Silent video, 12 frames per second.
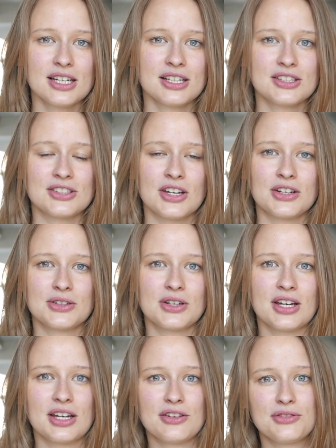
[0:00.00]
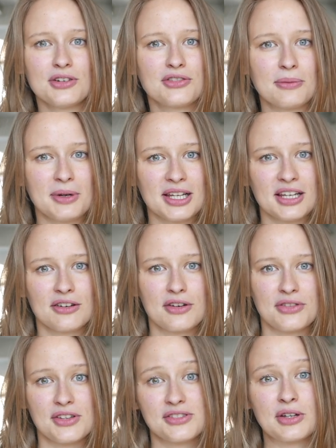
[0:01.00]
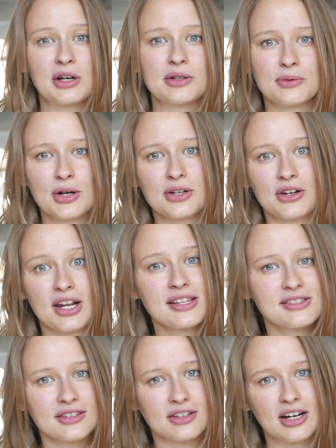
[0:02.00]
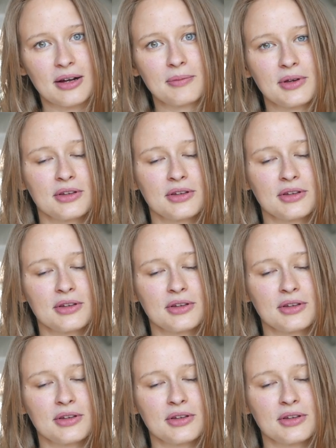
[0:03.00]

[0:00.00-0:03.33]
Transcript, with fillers: So if you're familiar with the sewing world on Instagram,